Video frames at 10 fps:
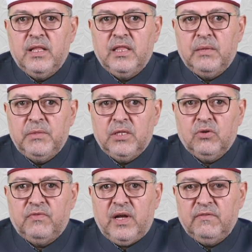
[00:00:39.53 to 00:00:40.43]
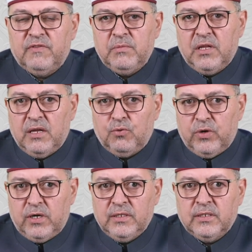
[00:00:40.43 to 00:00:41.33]
the meaning of unfamiliar
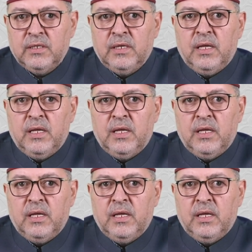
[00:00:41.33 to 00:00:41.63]
words,